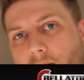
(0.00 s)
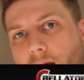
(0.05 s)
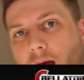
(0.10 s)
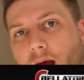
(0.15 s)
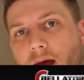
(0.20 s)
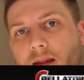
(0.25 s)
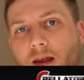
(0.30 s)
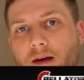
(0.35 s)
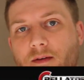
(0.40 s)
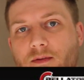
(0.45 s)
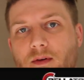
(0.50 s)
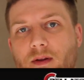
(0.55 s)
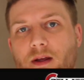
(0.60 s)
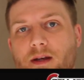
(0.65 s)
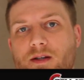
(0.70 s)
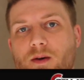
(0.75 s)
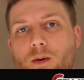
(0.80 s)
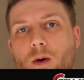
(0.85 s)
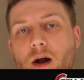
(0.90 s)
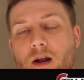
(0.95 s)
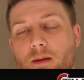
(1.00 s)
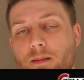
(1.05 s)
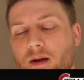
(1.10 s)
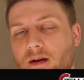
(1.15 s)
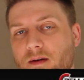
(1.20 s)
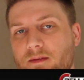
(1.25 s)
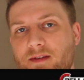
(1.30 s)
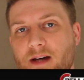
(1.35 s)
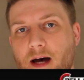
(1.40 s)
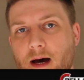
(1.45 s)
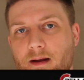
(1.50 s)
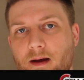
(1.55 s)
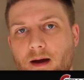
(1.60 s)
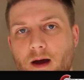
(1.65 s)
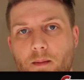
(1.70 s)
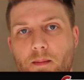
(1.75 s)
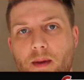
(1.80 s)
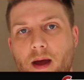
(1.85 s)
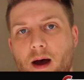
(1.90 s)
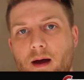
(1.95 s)
and they've released quite a bit of data
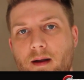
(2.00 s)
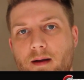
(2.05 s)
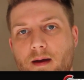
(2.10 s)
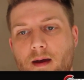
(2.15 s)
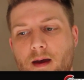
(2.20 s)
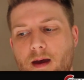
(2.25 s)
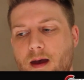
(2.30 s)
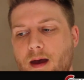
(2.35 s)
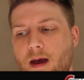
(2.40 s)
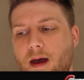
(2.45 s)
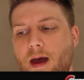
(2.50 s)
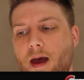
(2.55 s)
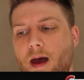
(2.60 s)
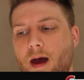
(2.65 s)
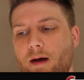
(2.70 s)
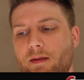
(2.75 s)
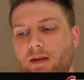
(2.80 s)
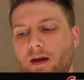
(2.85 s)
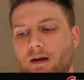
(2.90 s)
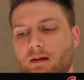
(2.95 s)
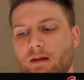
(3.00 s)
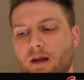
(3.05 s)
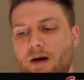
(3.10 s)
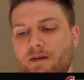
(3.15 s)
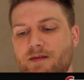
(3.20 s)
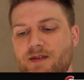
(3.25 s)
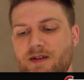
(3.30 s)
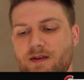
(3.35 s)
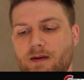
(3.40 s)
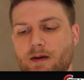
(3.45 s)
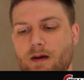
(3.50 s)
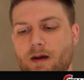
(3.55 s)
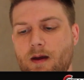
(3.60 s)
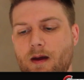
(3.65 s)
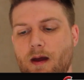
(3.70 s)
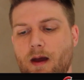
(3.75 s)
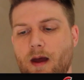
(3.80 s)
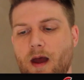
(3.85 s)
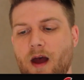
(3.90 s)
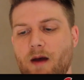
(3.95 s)
about how their gloves
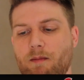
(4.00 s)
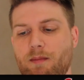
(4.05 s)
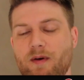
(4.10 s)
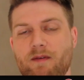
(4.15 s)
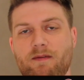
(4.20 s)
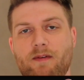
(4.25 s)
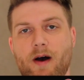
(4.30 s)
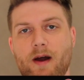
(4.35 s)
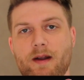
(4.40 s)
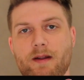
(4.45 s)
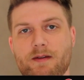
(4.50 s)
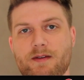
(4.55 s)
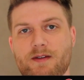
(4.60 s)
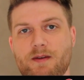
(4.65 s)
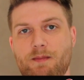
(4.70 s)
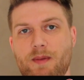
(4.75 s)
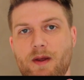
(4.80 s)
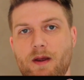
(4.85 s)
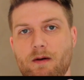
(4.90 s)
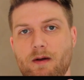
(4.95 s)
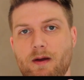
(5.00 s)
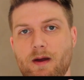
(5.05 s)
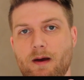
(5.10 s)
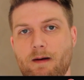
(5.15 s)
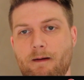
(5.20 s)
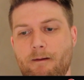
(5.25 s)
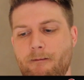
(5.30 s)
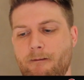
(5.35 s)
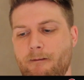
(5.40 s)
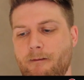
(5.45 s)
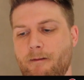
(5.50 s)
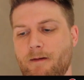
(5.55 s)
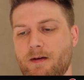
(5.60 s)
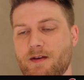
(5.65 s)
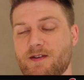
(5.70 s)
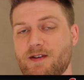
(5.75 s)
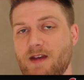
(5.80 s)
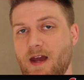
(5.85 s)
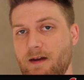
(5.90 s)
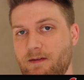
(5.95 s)
have provided superior
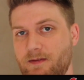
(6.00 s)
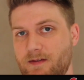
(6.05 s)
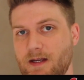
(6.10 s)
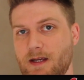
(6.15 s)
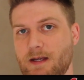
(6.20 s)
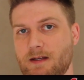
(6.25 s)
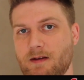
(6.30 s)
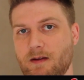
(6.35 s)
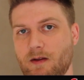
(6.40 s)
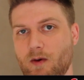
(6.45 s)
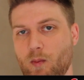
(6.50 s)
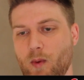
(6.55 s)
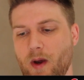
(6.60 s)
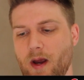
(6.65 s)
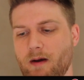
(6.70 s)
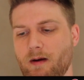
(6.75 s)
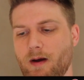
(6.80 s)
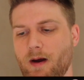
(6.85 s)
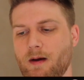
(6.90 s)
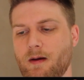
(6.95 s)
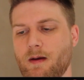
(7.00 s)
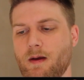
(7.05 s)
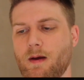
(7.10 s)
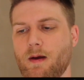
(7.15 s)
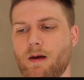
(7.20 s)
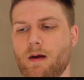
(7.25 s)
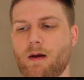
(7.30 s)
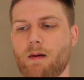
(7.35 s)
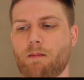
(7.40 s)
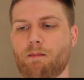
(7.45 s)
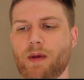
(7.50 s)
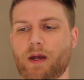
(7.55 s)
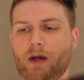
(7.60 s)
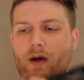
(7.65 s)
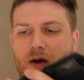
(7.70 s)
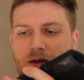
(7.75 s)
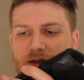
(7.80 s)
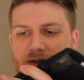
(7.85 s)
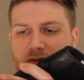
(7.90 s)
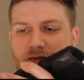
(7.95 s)
safety to the wearer
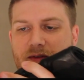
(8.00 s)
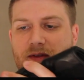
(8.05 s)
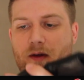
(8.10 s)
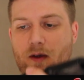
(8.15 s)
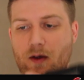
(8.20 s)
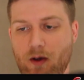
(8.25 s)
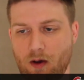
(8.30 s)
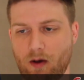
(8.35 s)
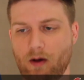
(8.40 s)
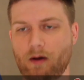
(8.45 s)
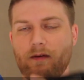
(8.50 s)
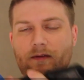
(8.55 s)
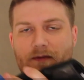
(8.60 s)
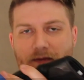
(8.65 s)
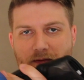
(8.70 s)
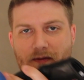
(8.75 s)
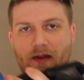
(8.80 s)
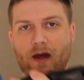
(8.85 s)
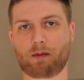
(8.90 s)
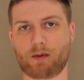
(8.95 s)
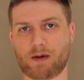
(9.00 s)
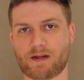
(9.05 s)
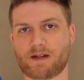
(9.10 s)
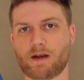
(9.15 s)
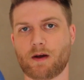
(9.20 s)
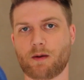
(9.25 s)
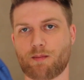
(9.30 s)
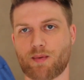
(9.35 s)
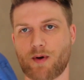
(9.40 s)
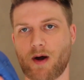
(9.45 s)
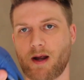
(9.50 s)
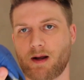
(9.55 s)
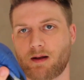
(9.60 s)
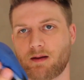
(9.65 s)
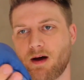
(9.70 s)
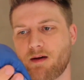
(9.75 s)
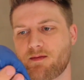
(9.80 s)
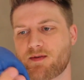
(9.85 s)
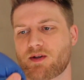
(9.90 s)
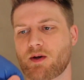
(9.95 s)
because of the curve that we see on Pride
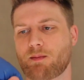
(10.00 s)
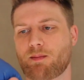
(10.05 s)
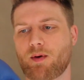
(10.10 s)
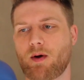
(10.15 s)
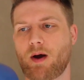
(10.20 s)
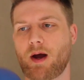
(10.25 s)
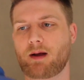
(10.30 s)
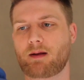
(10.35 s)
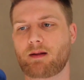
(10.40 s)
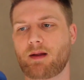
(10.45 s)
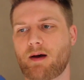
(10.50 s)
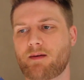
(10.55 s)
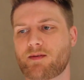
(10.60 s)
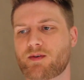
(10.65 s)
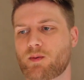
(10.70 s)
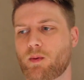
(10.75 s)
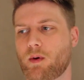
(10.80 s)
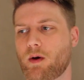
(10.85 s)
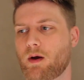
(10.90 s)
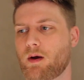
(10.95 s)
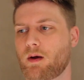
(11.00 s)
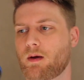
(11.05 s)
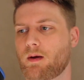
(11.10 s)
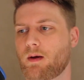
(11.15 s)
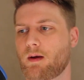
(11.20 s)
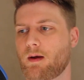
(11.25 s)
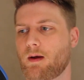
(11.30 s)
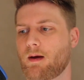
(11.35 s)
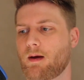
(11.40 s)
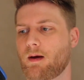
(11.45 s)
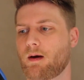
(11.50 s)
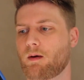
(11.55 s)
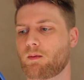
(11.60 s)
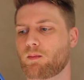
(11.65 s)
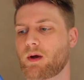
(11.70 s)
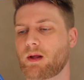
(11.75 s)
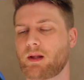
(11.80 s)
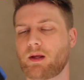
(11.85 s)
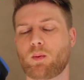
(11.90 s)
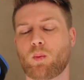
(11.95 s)
gloves. So Pride gloves were
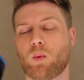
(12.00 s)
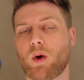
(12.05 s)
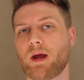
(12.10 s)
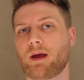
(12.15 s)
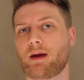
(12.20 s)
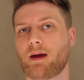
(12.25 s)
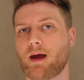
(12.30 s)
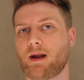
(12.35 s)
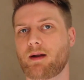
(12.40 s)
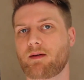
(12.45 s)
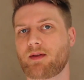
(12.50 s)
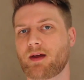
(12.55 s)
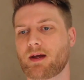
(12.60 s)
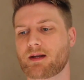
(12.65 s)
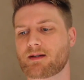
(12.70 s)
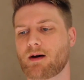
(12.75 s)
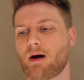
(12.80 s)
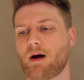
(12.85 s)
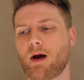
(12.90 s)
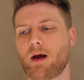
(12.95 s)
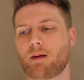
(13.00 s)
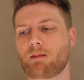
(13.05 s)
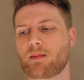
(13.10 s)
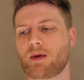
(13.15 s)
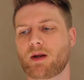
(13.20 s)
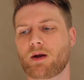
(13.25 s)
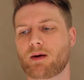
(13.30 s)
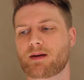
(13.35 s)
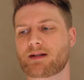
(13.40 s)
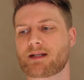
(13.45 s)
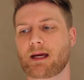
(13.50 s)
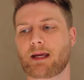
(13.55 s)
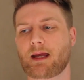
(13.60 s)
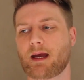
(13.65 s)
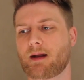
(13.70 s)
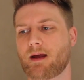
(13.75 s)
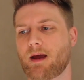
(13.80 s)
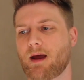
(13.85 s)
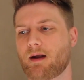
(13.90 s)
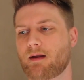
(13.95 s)
really way ahead of their time, you know, a
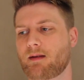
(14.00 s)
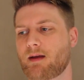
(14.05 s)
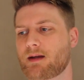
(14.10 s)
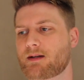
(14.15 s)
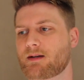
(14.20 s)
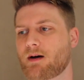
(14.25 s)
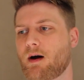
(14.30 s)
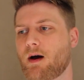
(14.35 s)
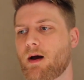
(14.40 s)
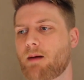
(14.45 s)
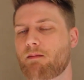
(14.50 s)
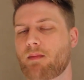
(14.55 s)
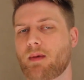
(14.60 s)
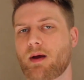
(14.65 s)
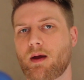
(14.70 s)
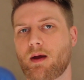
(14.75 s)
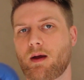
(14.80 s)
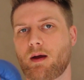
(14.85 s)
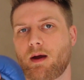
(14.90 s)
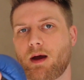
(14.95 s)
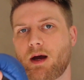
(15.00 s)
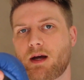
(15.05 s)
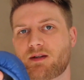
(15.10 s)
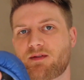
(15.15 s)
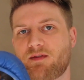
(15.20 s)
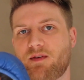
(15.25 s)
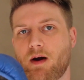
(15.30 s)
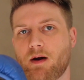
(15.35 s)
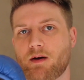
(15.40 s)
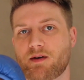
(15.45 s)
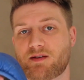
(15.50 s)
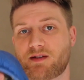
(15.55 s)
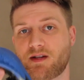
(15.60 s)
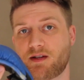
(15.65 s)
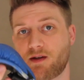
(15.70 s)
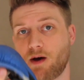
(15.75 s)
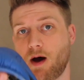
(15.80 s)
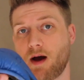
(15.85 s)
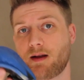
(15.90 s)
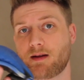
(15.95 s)
decade ahead of their time as far as
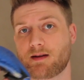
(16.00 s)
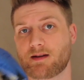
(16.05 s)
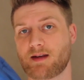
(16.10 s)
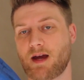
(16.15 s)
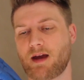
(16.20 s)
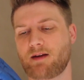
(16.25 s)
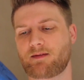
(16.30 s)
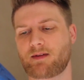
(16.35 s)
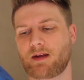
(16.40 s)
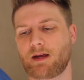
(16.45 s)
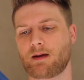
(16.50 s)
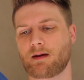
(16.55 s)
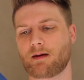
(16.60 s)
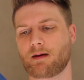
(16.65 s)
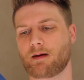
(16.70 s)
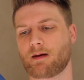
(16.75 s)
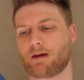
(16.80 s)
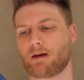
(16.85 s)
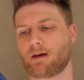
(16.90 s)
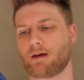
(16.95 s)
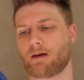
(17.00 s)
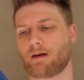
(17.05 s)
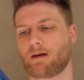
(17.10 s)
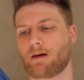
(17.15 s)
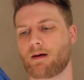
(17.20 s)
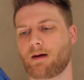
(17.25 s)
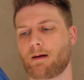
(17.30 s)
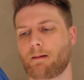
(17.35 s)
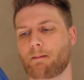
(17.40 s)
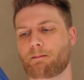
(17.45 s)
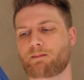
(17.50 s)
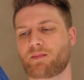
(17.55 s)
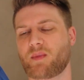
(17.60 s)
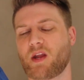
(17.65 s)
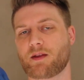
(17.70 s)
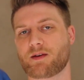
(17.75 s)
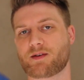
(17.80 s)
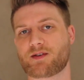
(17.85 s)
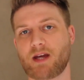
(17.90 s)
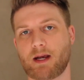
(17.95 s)
design and safety.
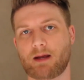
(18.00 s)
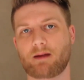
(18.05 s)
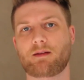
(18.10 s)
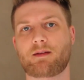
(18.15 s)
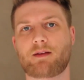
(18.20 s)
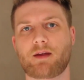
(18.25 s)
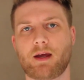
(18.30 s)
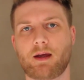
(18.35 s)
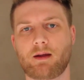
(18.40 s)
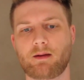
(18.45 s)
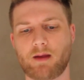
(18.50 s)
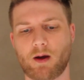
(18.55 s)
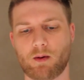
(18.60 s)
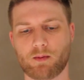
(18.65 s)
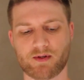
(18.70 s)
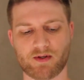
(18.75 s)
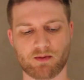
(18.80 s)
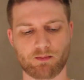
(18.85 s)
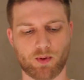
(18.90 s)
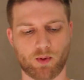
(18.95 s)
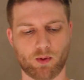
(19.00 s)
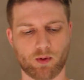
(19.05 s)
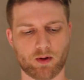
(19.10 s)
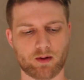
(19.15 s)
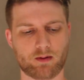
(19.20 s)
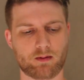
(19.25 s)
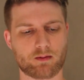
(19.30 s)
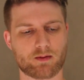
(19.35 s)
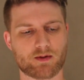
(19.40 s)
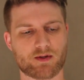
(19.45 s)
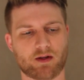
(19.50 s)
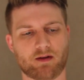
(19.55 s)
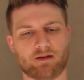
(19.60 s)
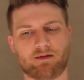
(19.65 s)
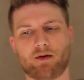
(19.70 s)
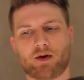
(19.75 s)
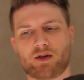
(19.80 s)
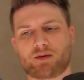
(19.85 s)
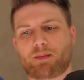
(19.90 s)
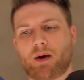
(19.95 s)
Now the second thing that was important, so the
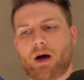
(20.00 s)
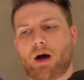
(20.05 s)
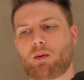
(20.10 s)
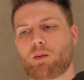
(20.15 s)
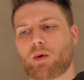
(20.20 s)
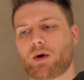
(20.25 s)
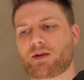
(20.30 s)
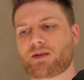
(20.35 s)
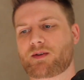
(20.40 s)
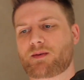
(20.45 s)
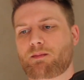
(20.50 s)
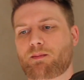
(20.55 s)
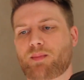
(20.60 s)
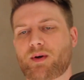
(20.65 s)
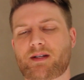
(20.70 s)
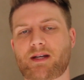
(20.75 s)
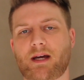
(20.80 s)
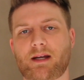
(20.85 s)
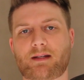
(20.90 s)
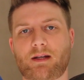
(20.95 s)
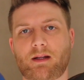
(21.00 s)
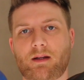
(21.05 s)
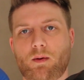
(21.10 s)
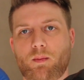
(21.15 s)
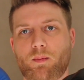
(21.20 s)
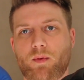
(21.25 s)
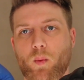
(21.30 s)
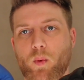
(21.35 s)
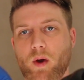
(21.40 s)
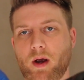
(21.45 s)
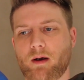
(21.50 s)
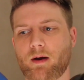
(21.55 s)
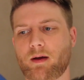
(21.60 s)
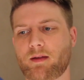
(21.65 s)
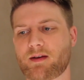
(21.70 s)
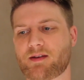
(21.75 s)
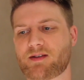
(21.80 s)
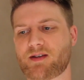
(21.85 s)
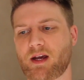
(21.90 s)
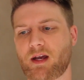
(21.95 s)
first part was protecting the wearer,
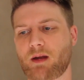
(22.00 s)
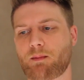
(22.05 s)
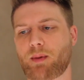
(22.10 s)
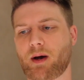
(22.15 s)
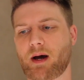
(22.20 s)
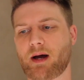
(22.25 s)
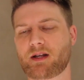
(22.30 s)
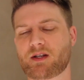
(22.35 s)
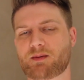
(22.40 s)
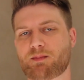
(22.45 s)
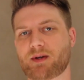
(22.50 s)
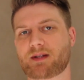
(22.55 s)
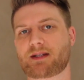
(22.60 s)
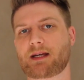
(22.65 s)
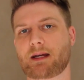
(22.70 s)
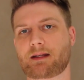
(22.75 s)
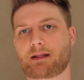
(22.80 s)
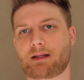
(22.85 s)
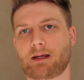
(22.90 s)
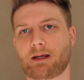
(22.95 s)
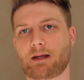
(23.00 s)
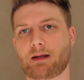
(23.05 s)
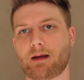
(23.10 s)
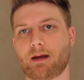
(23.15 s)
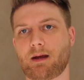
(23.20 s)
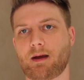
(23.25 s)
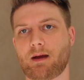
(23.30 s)
the second part is protecting